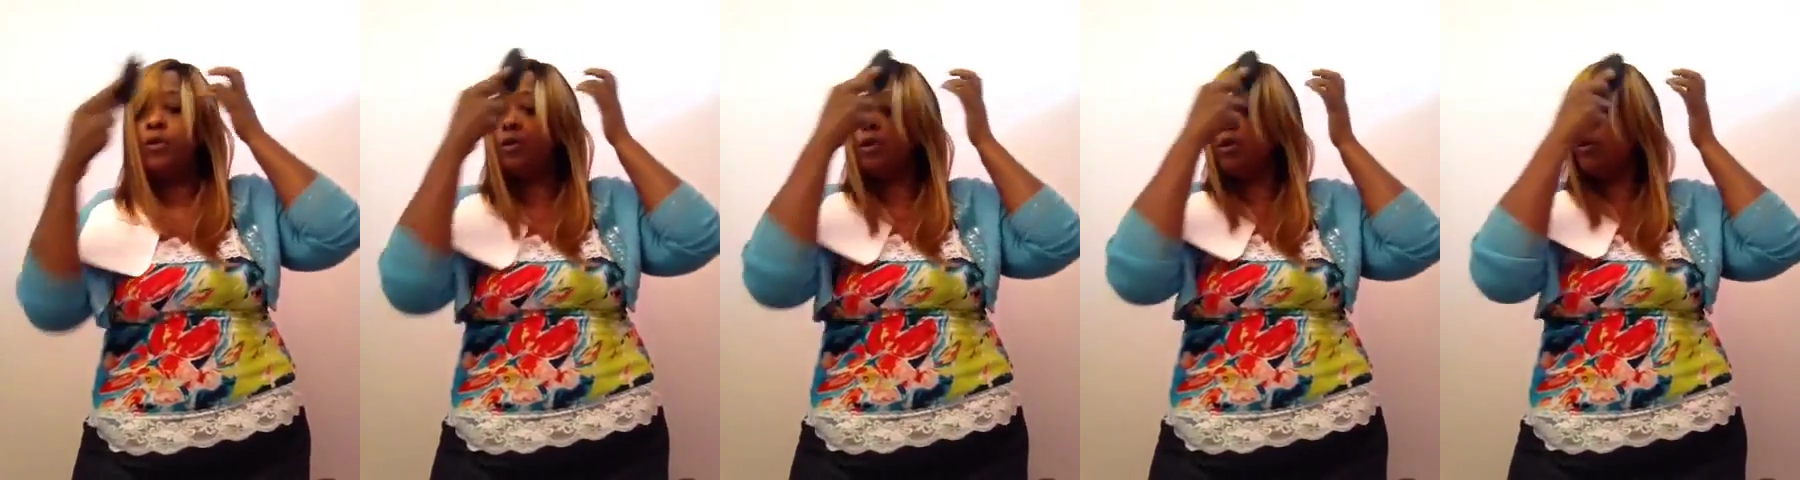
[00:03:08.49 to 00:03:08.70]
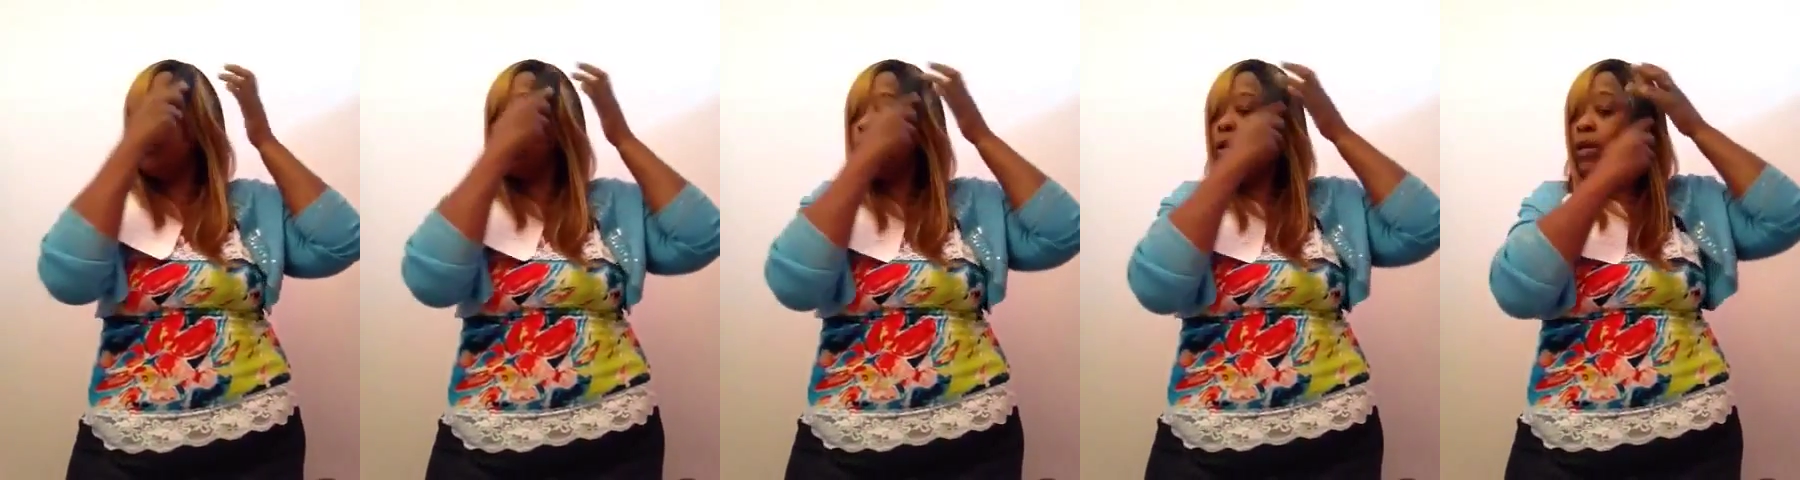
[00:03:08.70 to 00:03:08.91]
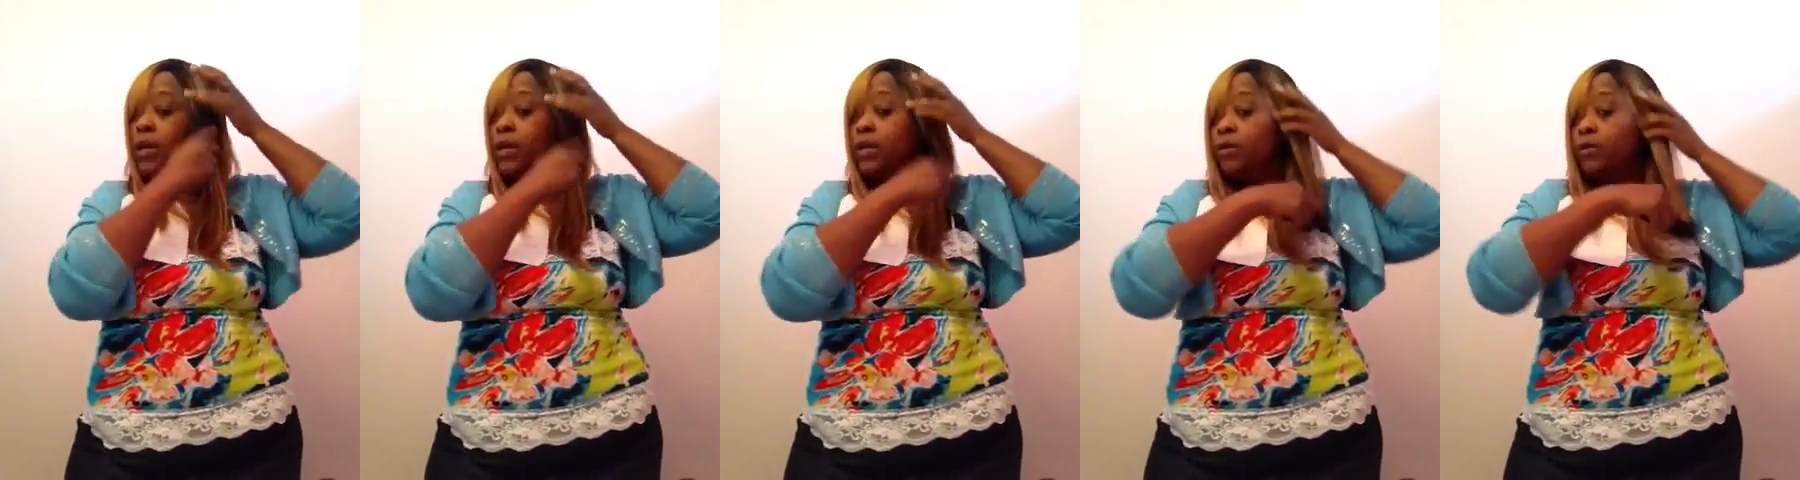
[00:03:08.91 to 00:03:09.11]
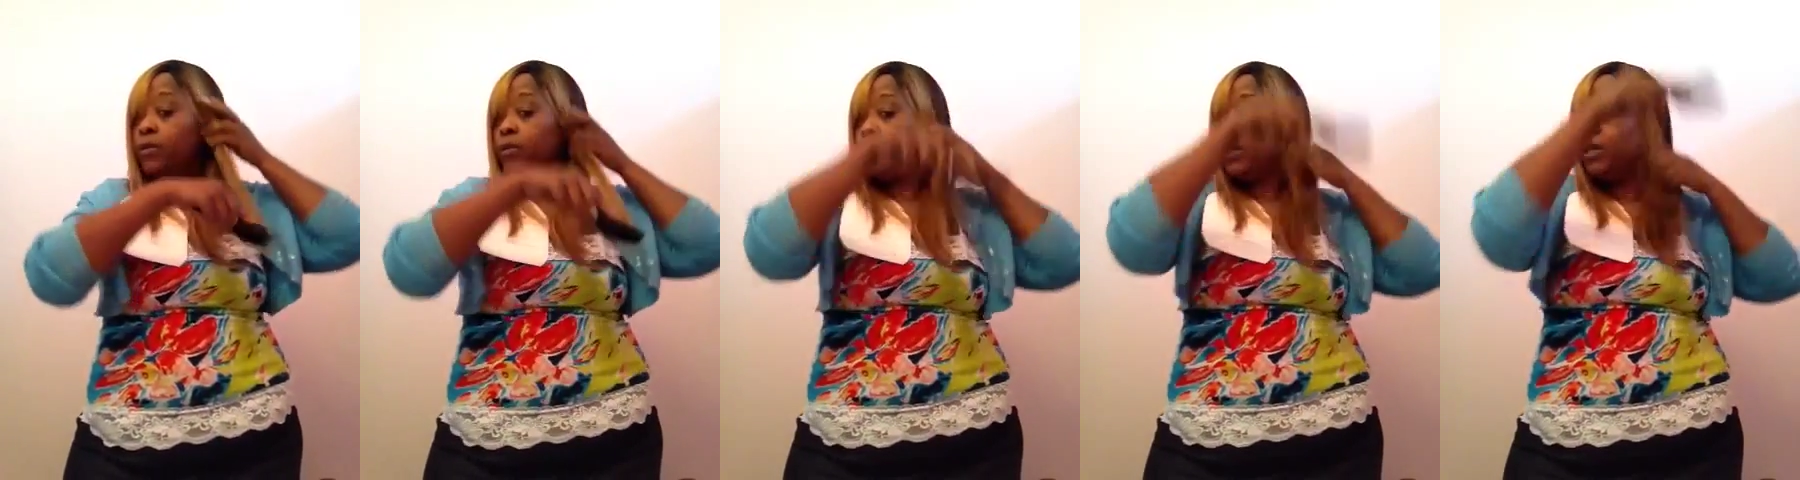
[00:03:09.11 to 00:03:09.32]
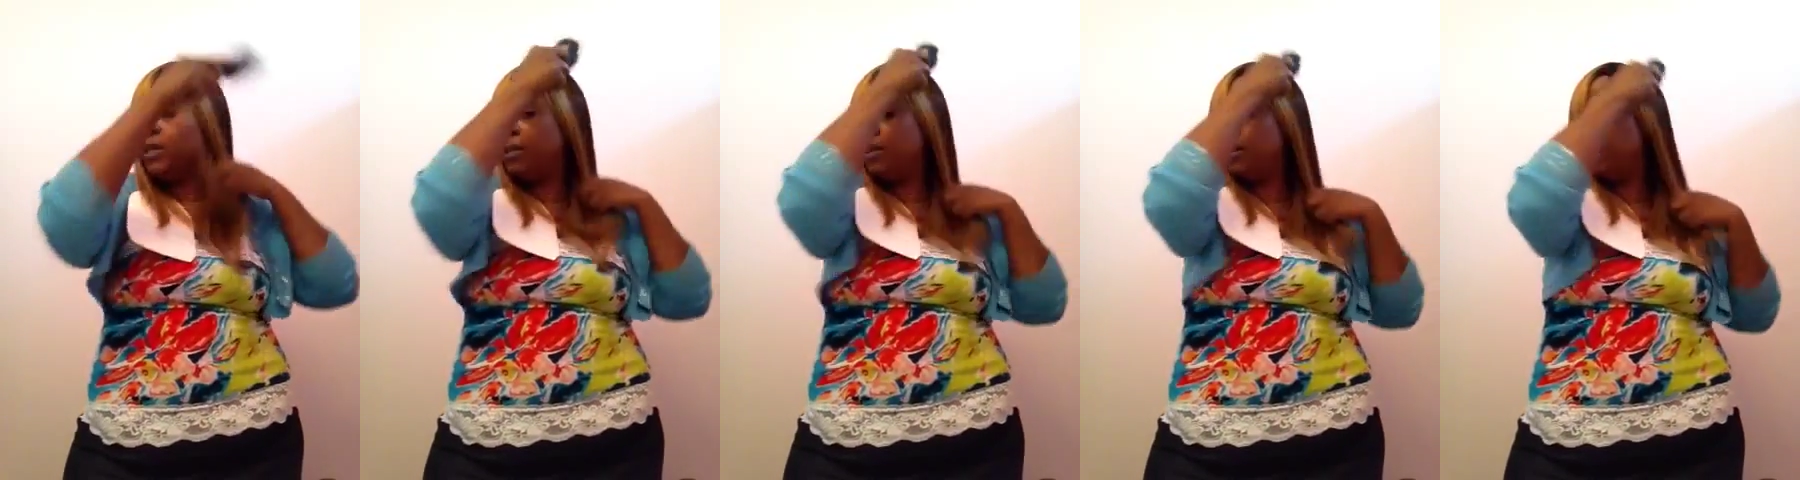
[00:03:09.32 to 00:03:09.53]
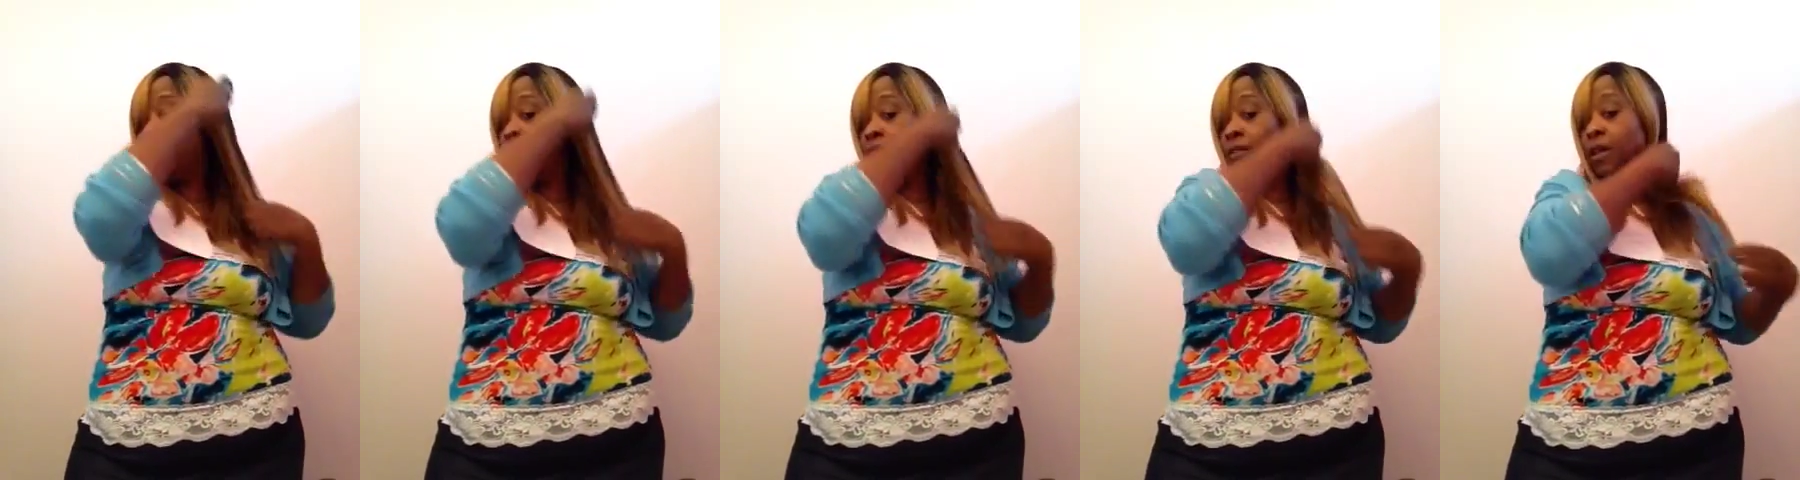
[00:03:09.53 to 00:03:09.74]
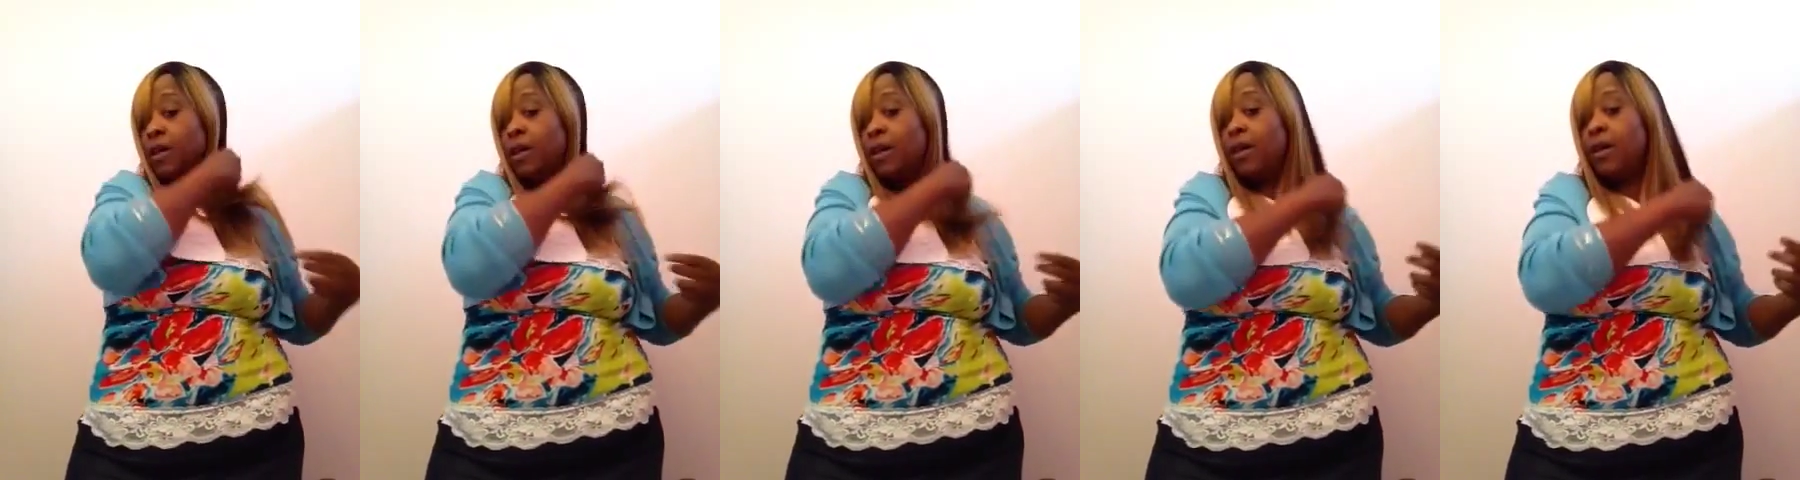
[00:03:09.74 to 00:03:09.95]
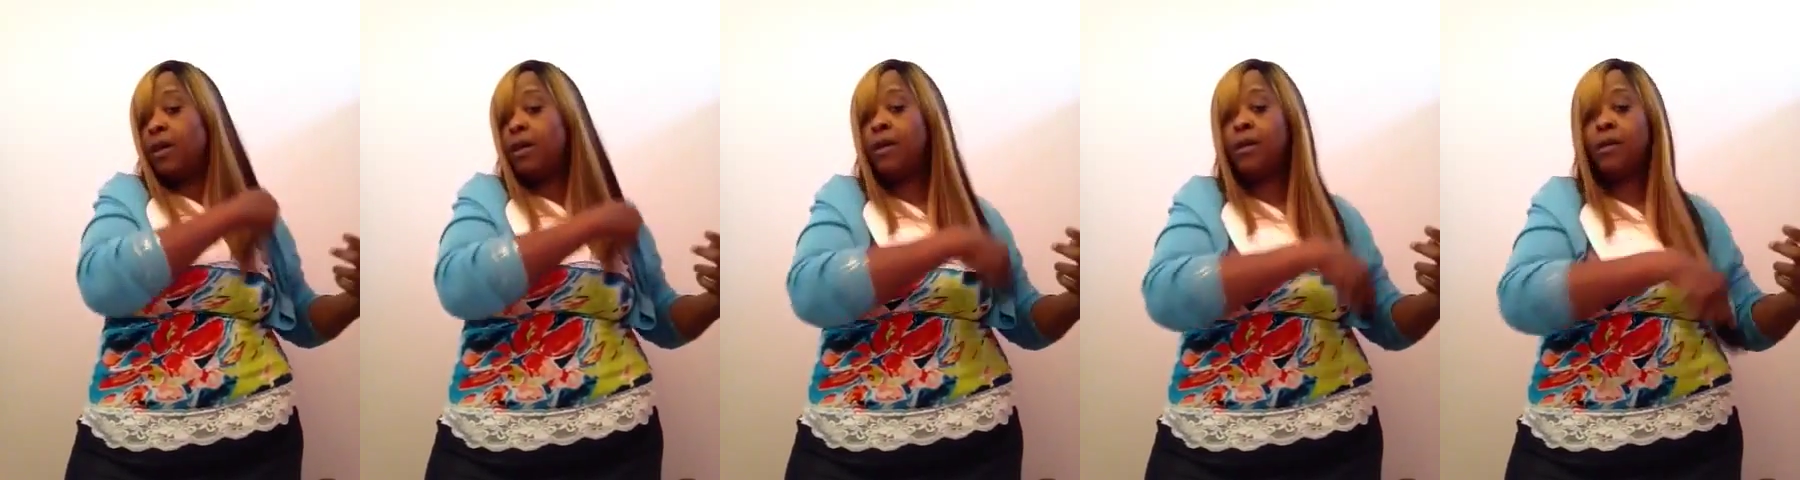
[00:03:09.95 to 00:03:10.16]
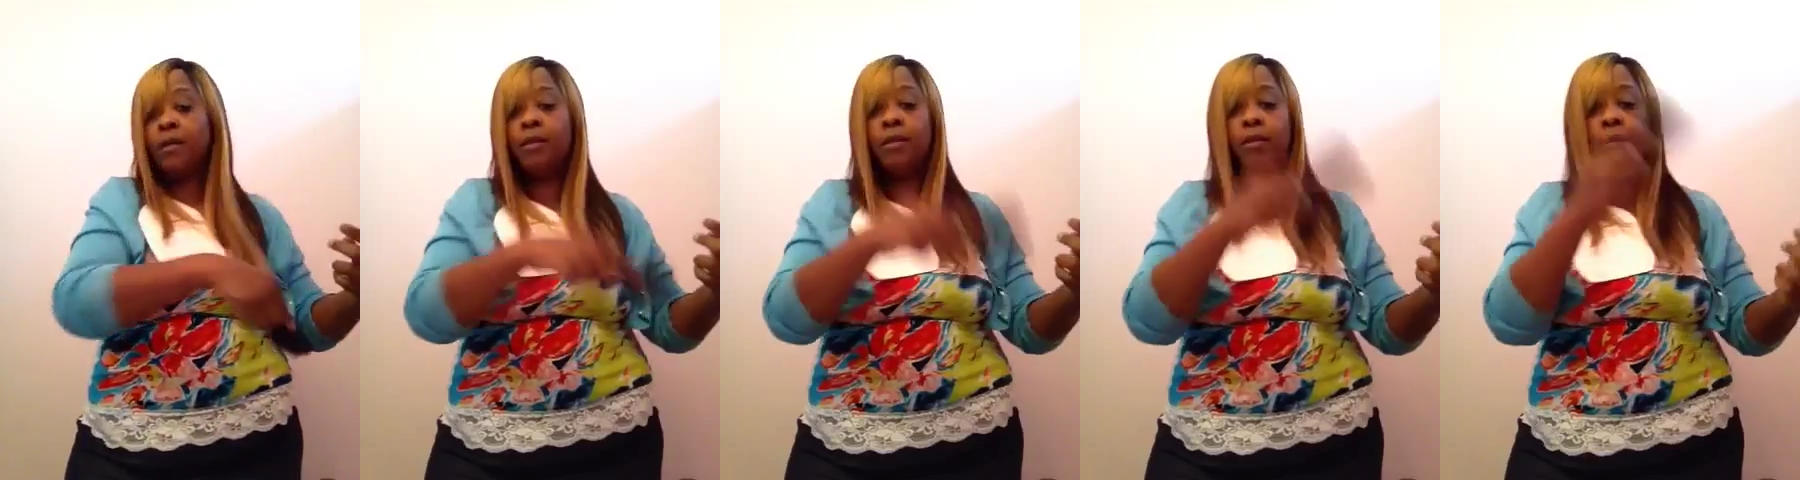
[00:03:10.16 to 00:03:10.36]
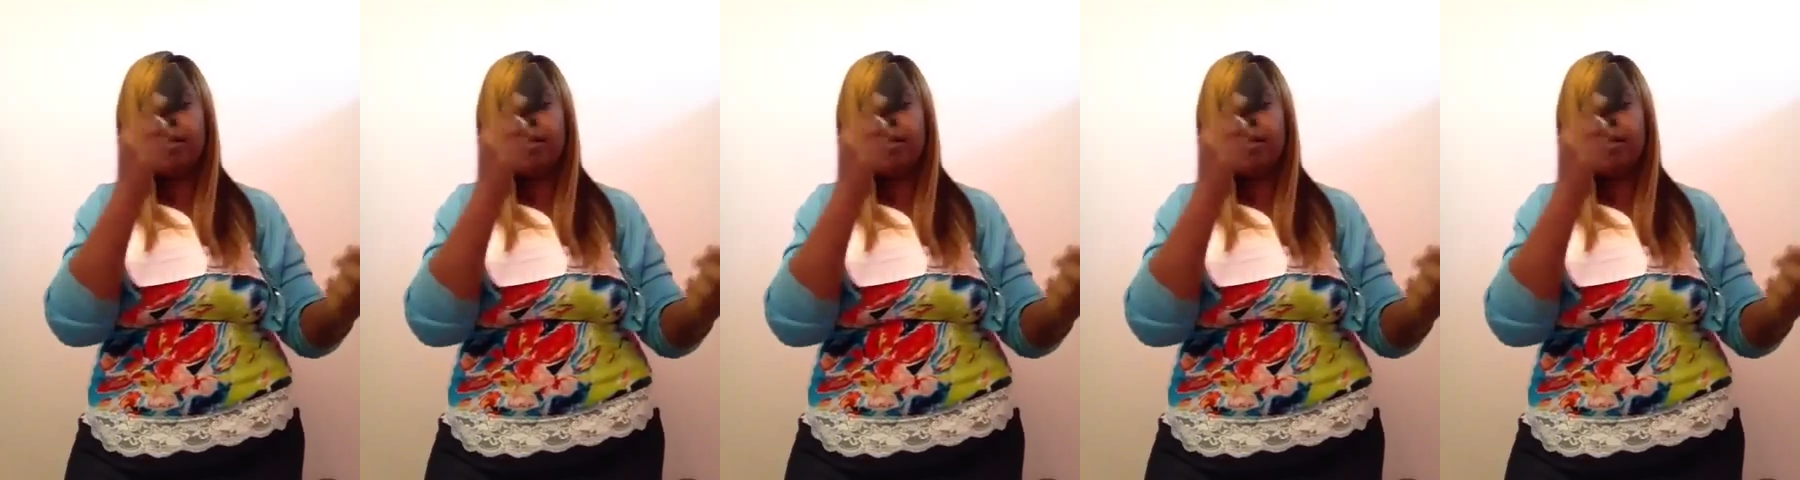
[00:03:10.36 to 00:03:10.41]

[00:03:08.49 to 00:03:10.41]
you can wear it on either side.